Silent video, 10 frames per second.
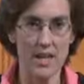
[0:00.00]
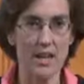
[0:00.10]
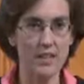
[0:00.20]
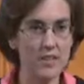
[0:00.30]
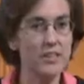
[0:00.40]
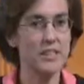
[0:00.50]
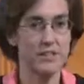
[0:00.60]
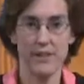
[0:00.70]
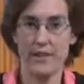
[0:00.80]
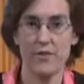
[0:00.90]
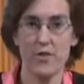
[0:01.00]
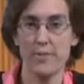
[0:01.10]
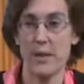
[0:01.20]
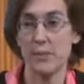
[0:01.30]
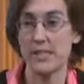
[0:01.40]
Another literary form
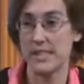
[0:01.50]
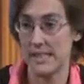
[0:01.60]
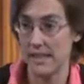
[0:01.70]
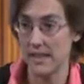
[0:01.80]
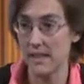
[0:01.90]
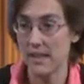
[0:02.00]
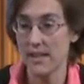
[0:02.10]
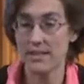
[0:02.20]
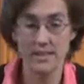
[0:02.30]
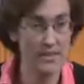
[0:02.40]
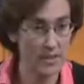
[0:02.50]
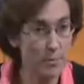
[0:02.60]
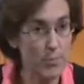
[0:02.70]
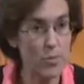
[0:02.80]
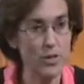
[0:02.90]
that we'll see, and this is an
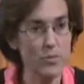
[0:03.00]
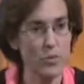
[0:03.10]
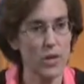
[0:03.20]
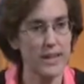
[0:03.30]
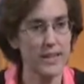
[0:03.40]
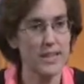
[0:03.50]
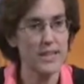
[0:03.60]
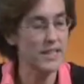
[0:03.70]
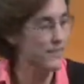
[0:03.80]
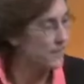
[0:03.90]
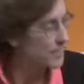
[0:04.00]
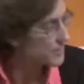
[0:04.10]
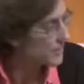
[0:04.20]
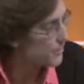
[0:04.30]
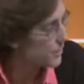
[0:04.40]
important one, is a
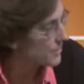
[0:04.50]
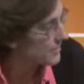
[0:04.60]
literary form